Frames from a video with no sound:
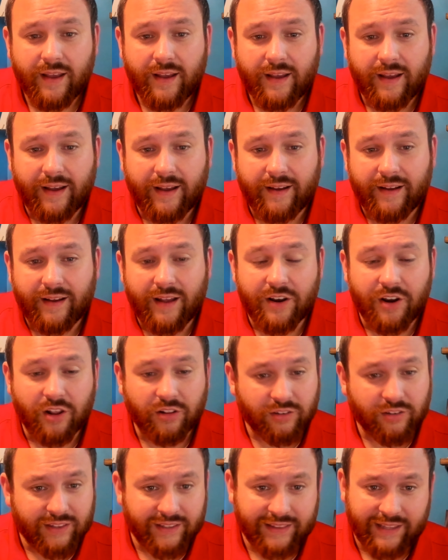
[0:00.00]

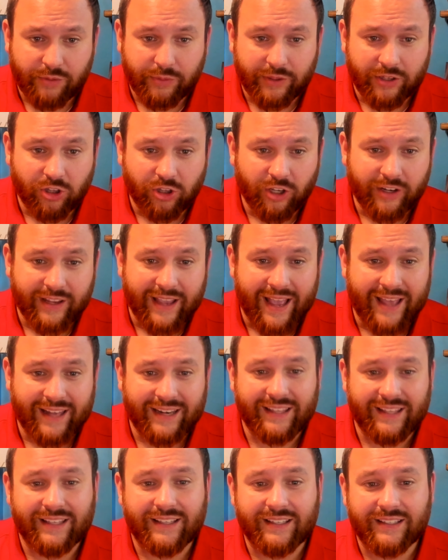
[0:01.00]
Another thing that we look
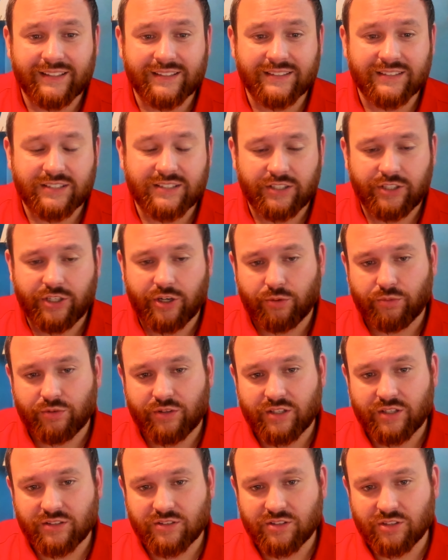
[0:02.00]
at is,
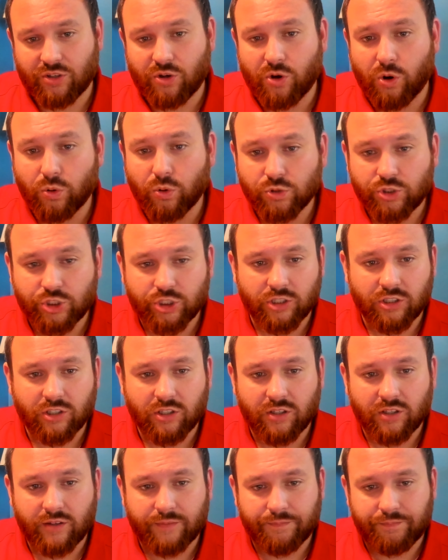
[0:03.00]
does the
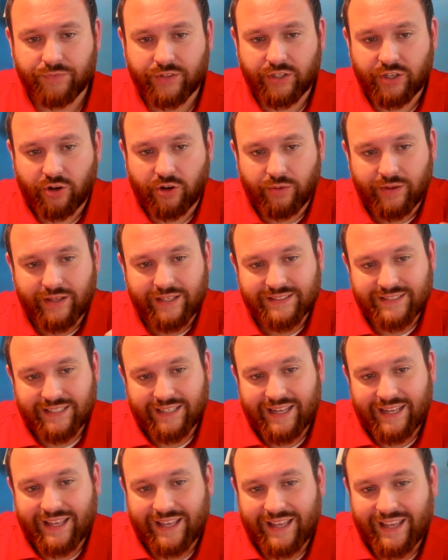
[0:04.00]
culture, is
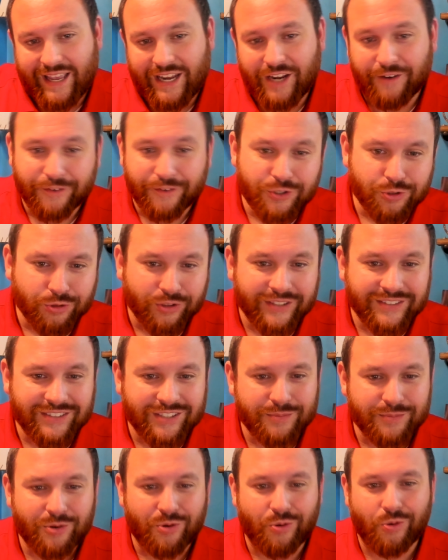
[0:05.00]
it
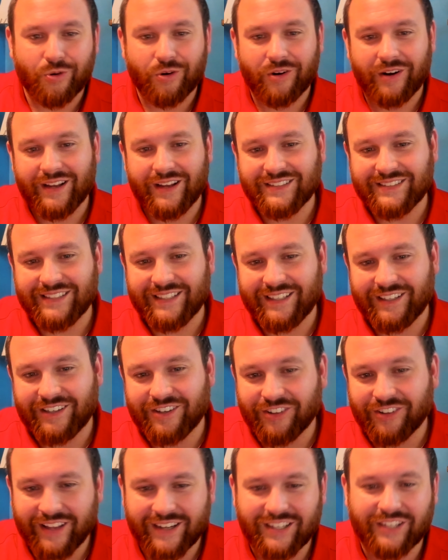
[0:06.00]
individualism or is it
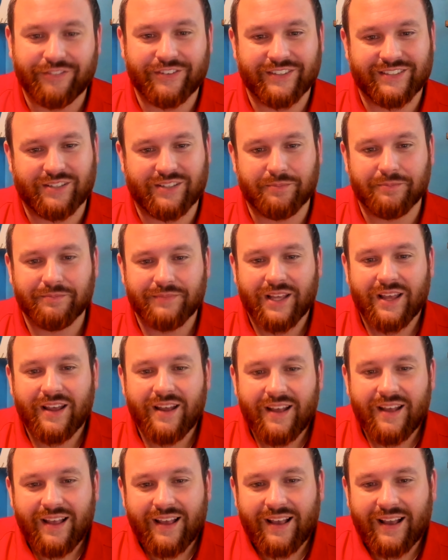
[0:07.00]
collectivism?
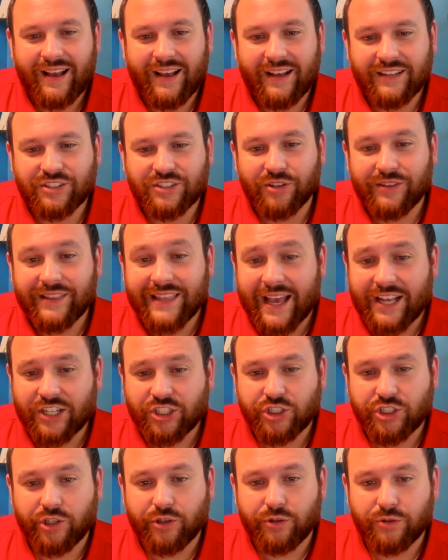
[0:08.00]
So that
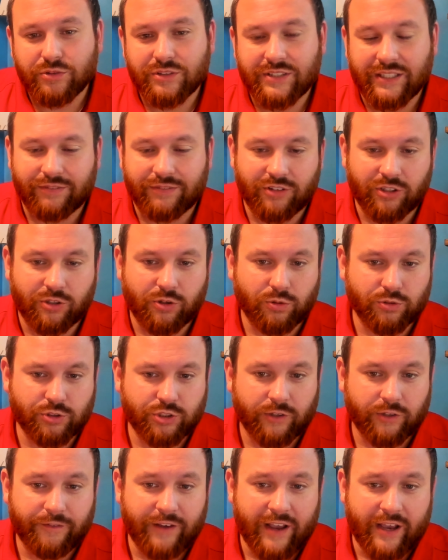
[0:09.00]
shows if the
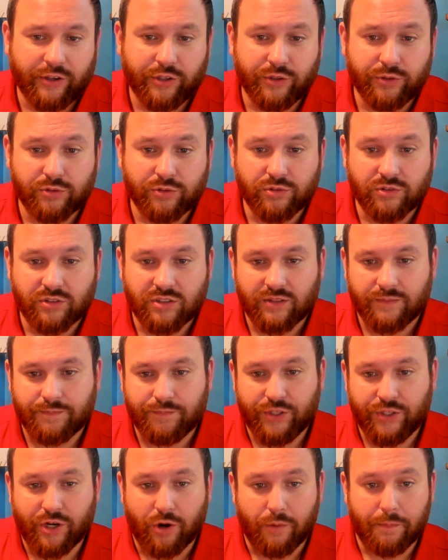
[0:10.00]
culture values,
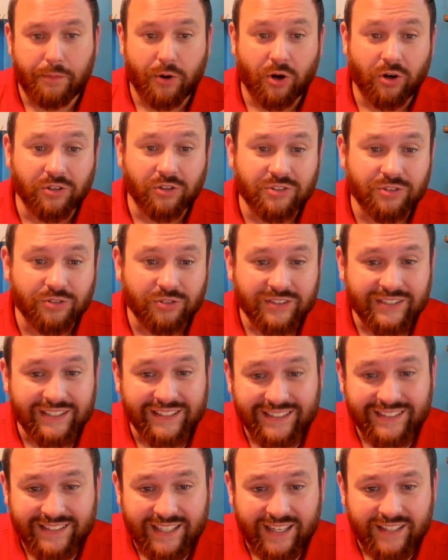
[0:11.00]
personal
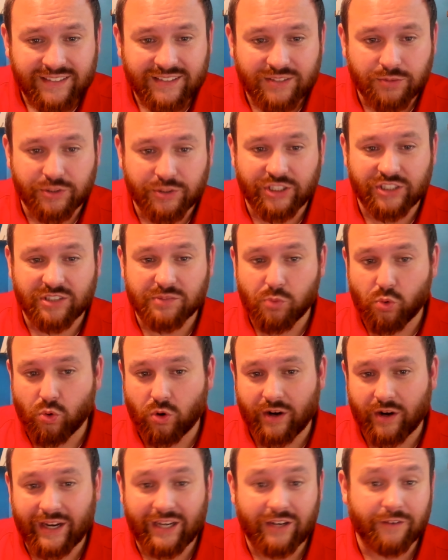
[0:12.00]
success, which is
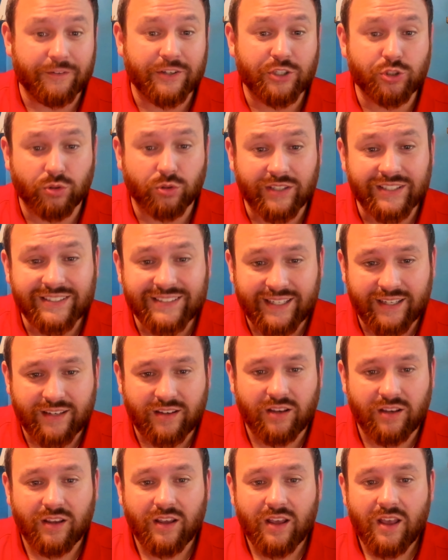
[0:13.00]
more
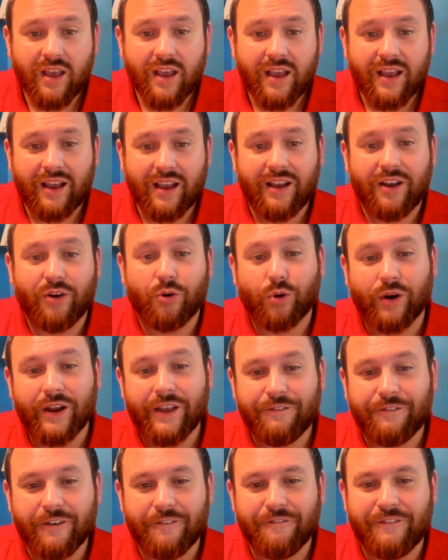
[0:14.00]
individualistic, or if it